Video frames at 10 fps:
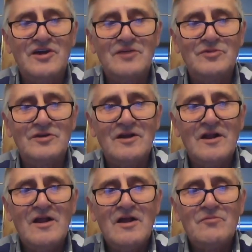statement,
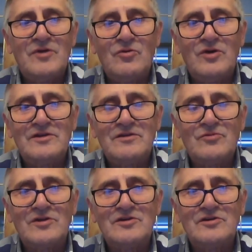but
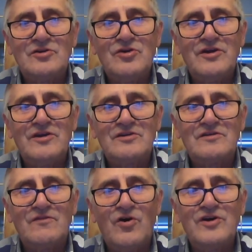what they're doing is
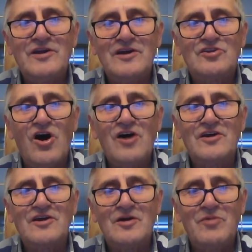avoiding
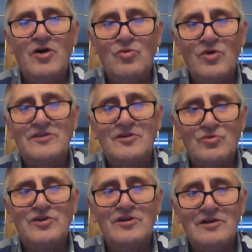talking about what the
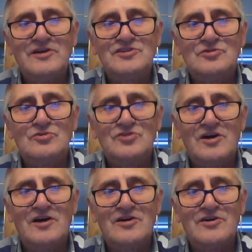real issues
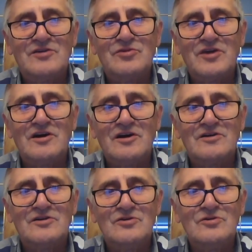are in
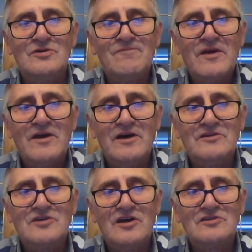regard to
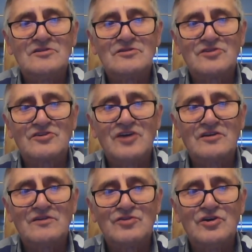educational mm-hmm.
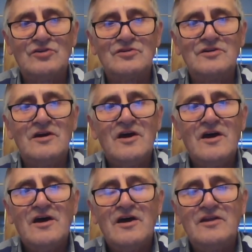success of children.
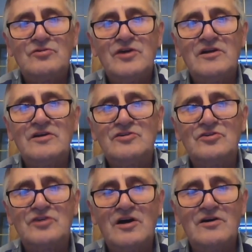And the real
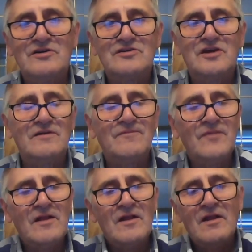issues are is that
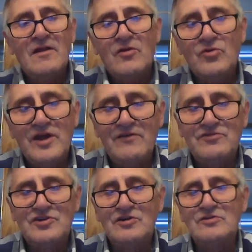we
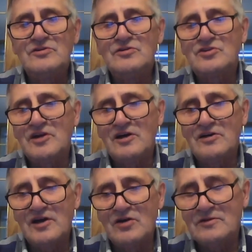have children who
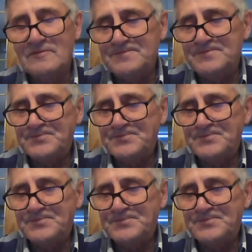start out,